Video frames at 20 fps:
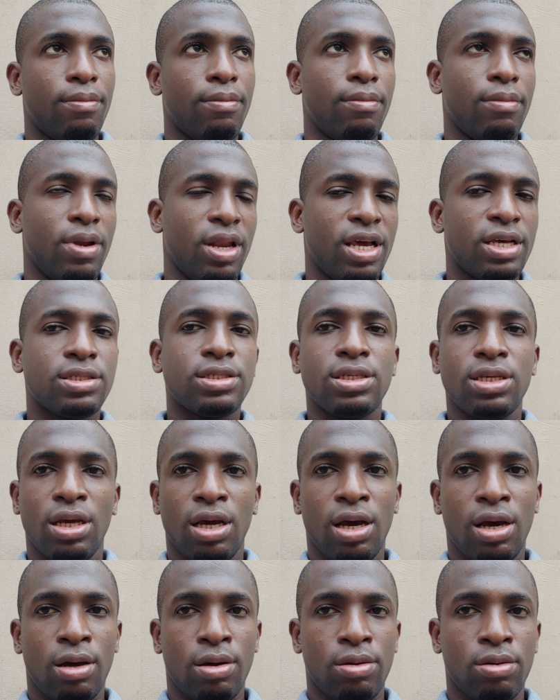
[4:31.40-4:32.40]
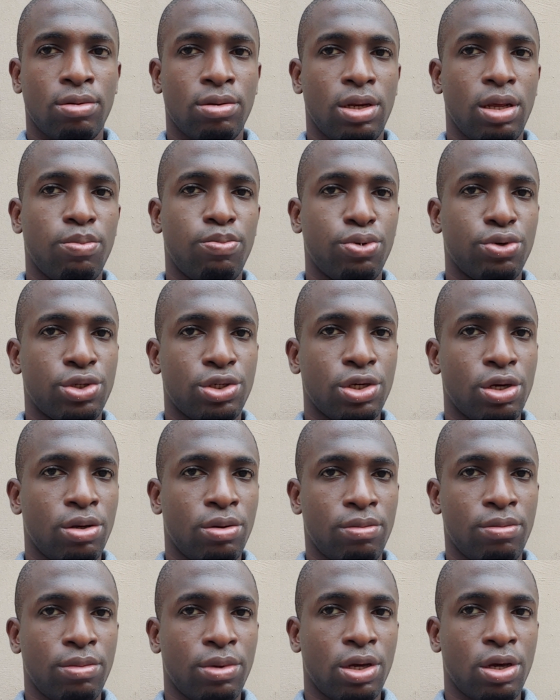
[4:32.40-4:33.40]
let's see how they push
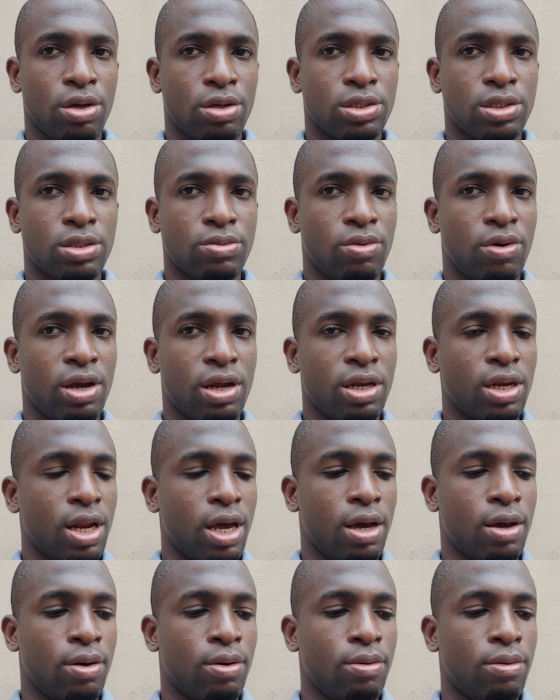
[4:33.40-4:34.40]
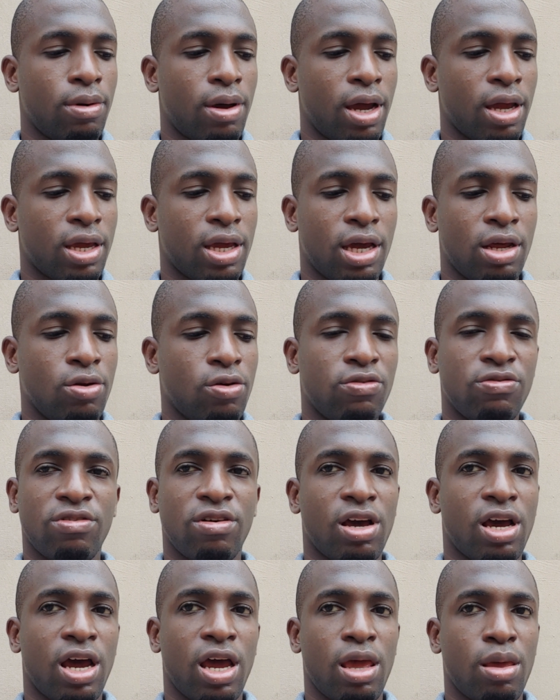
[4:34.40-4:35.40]
on, because right now I can't
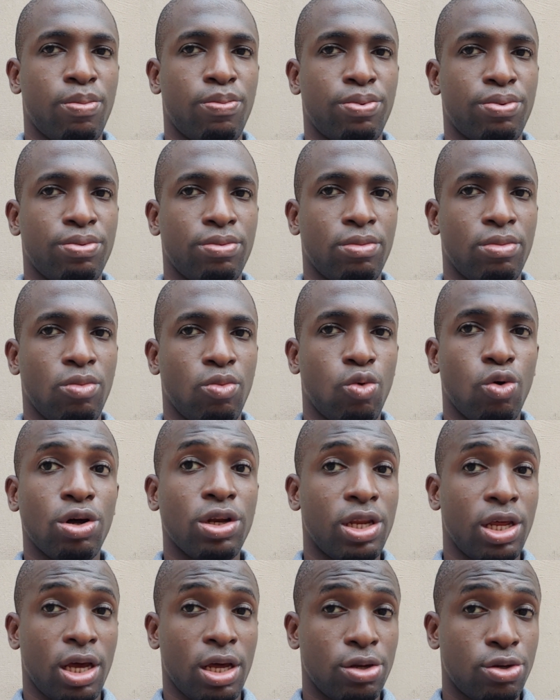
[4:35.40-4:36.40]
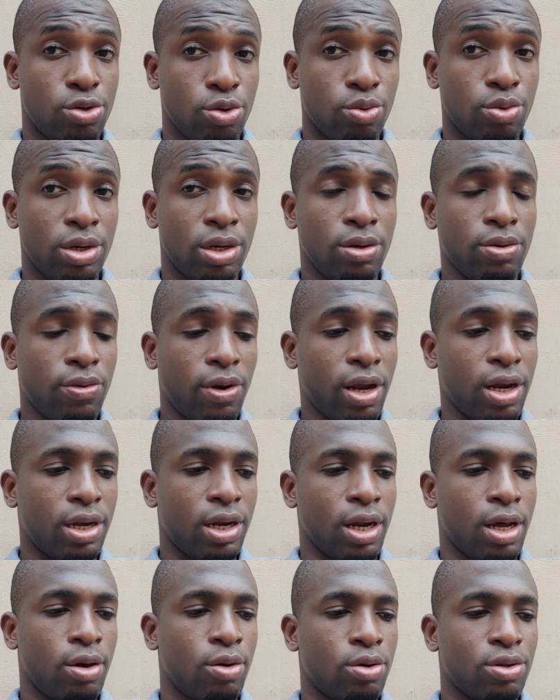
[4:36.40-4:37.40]
overhype what they are doing right
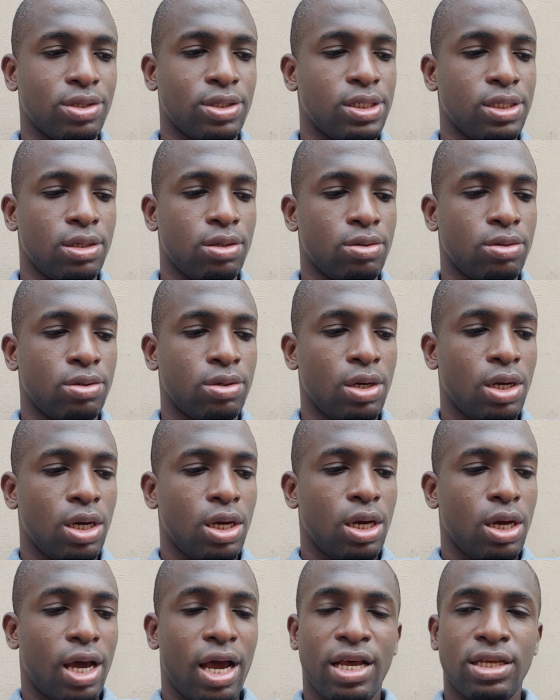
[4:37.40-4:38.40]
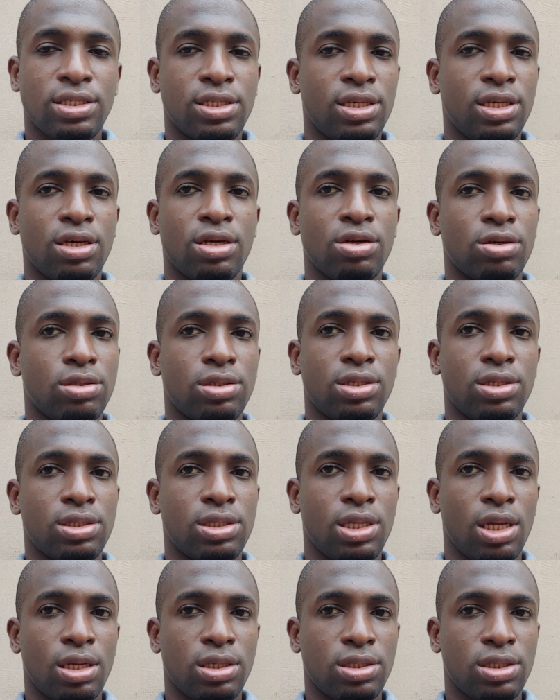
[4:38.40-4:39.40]
now until I see
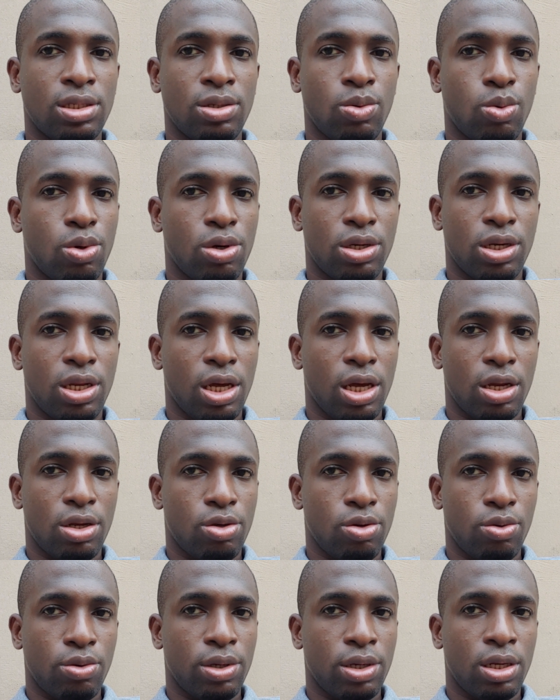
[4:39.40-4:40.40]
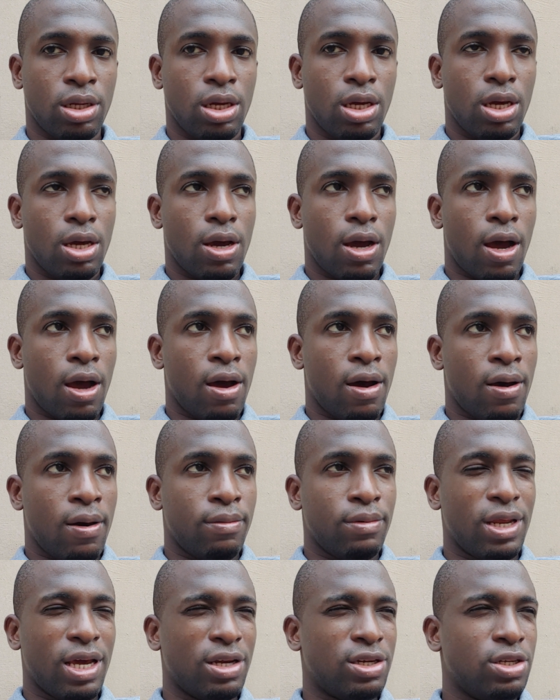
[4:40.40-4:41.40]
consistency in what they are doing.
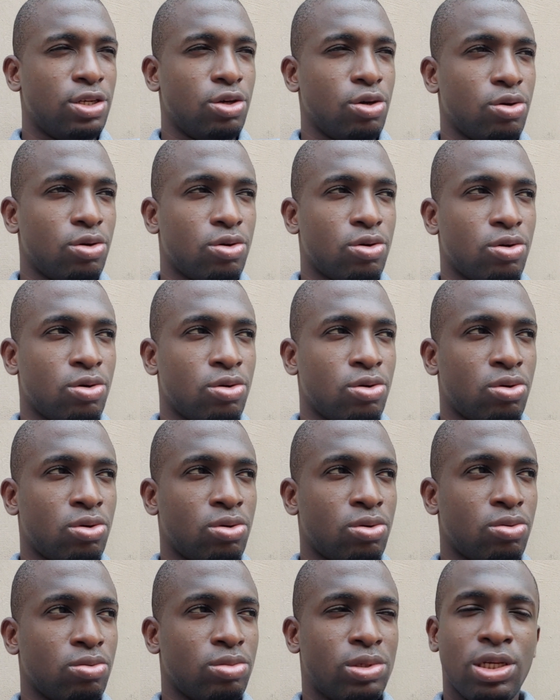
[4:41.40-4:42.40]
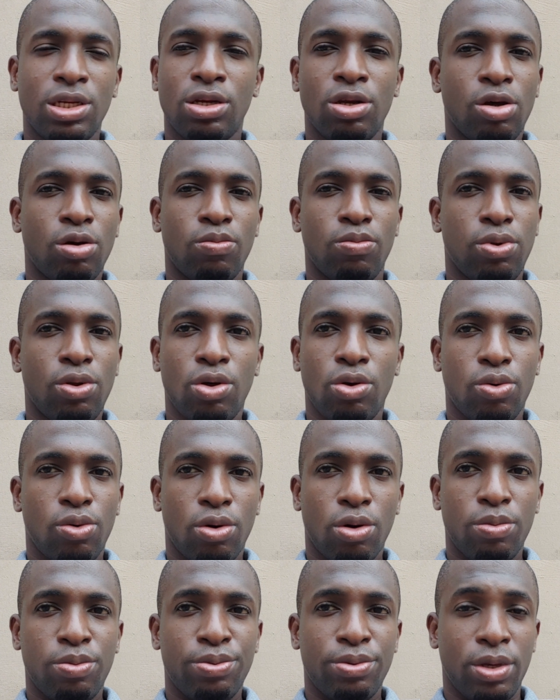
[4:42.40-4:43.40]
Their Dioko did not
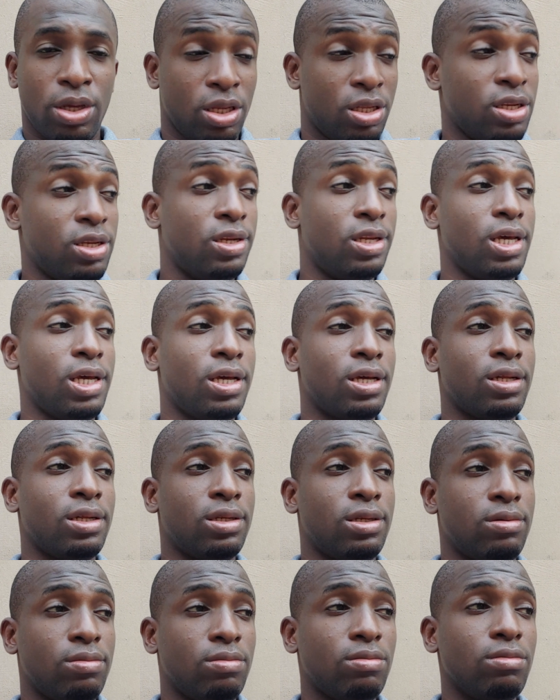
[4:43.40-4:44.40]
blow up. It did